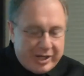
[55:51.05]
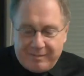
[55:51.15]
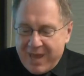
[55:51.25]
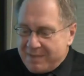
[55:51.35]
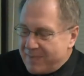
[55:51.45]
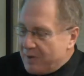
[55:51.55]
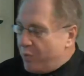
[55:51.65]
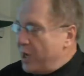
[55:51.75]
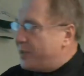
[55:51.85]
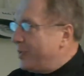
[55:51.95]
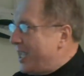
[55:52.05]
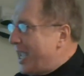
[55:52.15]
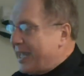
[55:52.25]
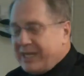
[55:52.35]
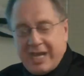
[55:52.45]
Remember what we
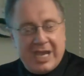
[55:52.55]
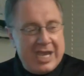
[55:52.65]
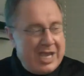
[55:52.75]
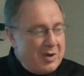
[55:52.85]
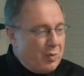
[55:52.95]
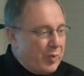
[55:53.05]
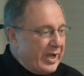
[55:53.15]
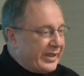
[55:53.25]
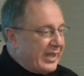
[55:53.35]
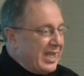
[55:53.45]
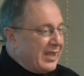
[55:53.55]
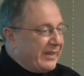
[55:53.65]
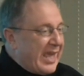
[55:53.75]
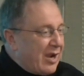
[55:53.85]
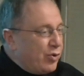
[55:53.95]
had with
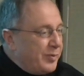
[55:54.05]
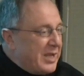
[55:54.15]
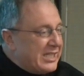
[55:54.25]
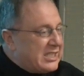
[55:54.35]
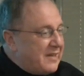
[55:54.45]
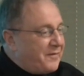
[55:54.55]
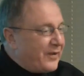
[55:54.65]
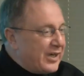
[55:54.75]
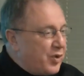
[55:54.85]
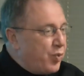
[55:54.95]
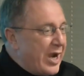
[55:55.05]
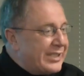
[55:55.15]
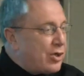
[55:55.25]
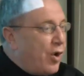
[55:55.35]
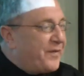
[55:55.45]
there could be different
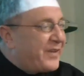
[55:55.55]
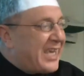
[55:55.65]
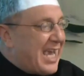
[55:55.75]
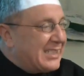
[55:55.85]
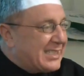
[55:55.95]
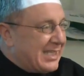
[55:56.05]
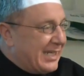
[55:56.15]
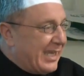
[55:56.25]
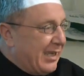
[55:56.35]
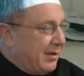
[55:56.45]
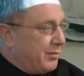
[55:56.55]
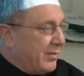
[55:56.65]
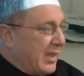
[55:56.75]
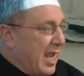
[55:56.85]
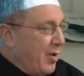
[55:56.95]
ways of canceling
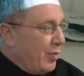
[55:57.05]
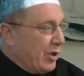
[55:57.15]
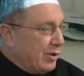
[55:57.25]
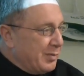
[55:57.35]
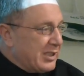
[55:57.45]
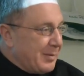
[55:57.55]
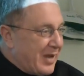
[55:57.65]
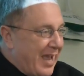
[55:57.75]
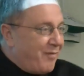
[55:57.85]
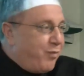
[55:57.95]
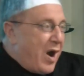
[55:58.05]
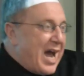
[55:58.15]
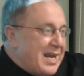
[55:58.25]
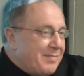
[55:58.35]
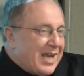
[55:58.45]
we could multiply
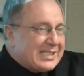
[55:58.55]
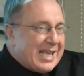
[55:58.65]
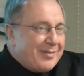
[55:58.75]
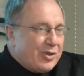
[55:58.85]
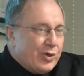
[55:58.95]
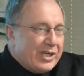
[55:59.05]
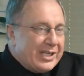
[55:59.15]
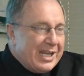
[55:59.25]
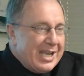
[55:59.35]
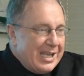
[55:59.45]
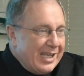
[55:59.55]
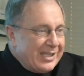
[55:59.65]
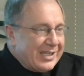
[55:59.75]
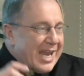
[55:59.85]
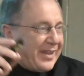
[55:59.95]
one by some unit
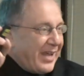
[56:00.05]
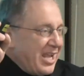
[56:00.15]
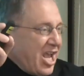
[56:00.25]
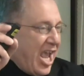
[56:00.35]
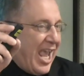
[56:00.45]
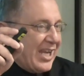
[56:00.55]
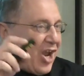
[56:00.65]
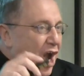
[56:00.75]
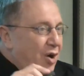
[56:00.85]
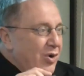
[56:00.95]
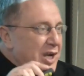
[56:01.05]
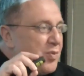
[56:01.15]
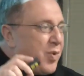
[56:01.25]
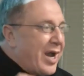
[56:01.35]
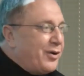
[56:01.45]
and another, and
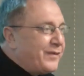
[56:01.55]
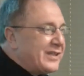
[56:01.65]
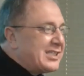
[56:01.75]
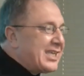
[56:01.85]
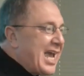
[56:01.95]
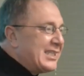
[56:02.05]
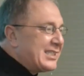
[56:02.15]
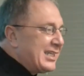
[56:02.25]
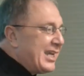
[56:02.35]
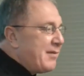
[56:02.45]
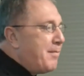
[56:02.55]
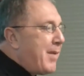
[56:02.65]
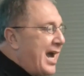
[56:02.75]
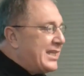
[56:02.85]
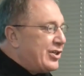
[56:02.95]
only one of this canceling
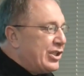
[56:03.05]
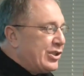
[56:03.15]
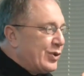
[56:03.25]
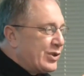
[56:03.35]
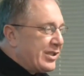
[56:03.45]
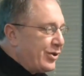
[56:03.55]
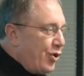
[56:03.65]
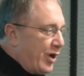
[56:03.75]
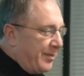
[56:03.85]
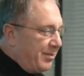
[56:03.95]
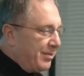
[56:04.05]
might reduce the norm.